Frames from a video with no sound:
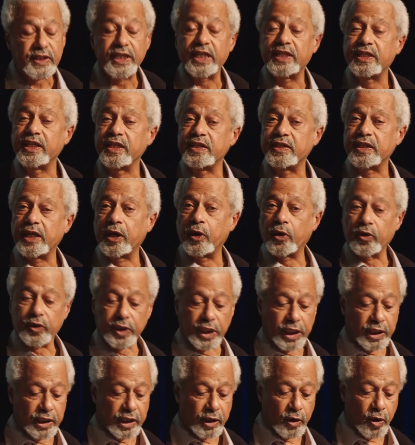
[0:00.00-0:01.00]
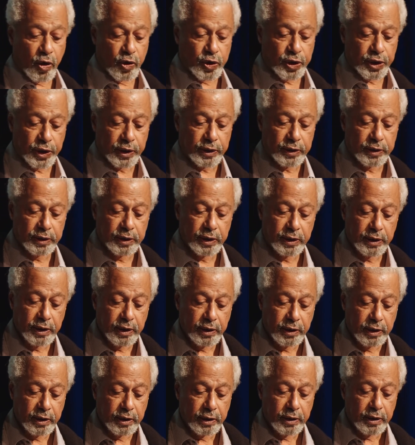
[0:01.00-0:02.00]
cities along the Indian Ocean,
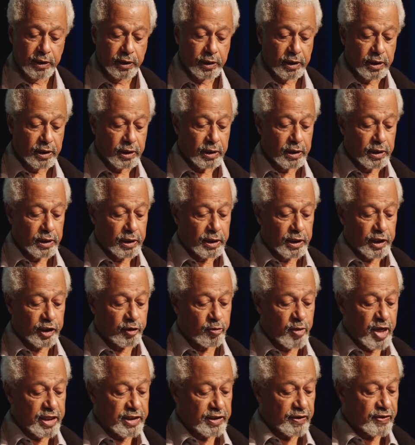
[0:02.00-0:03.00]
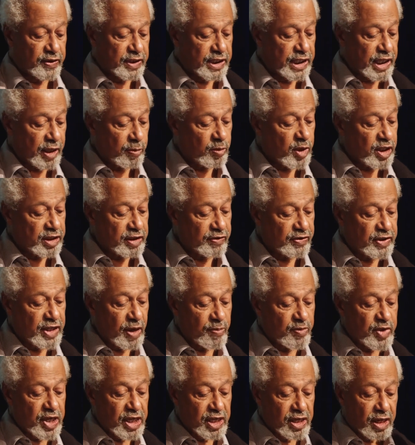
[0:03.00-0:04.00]
it must have seemed as if
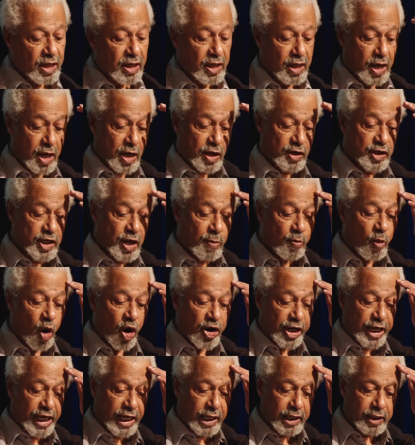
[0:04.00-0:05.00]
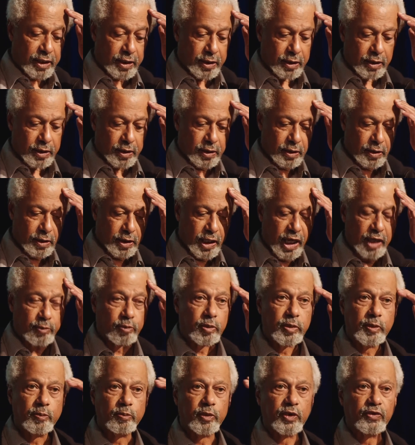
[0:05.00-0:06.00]
something demonic had
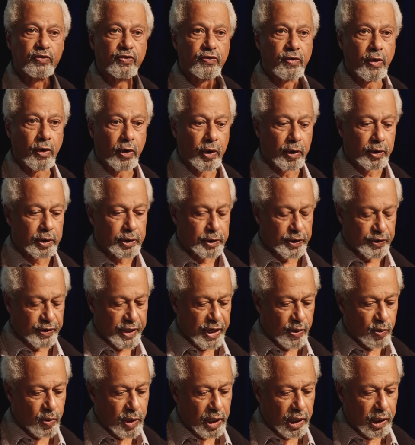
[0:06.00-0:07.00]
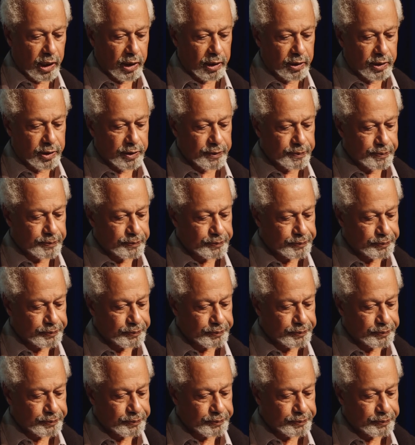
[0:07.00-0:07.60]
befallen their world.